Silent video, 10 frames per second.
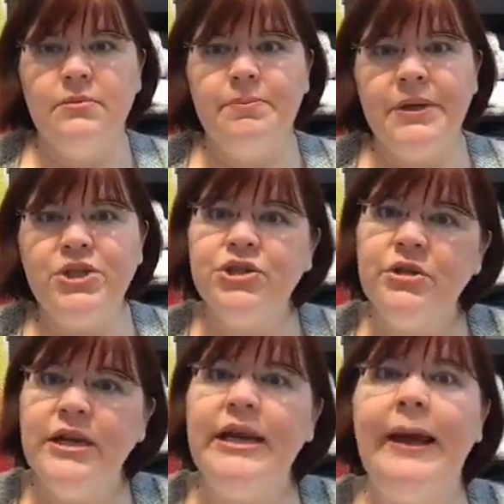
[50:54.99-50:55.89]
be
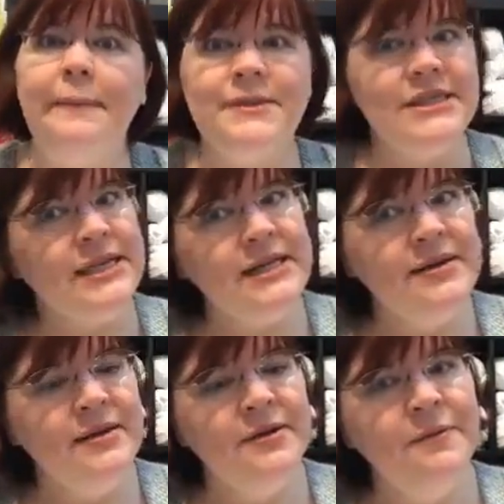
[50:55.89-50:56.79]
sure and
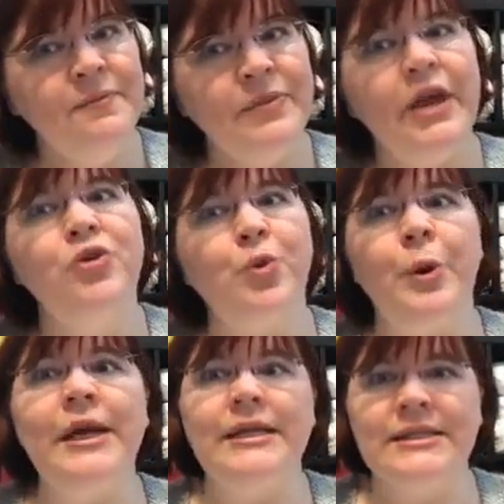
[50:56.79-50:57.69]
empty and
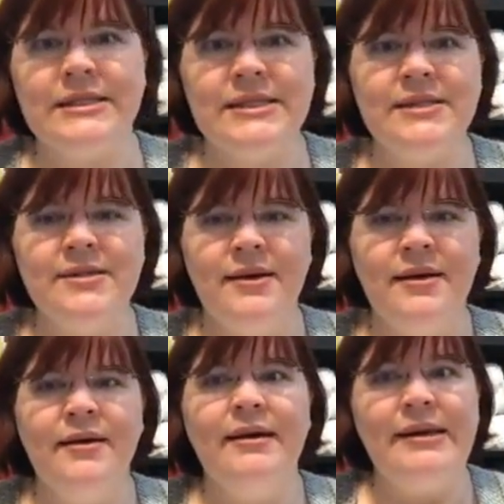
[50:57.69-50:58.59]
rinse
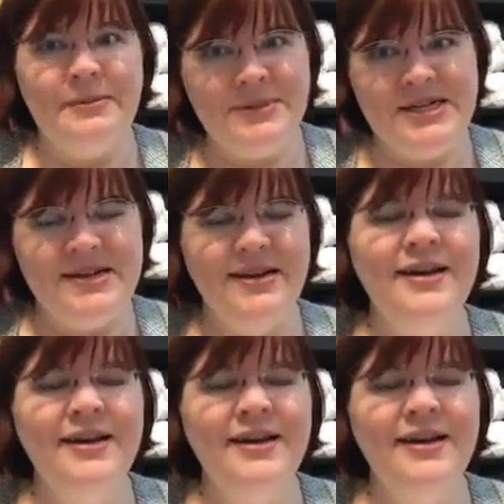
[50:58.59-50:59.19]
and empty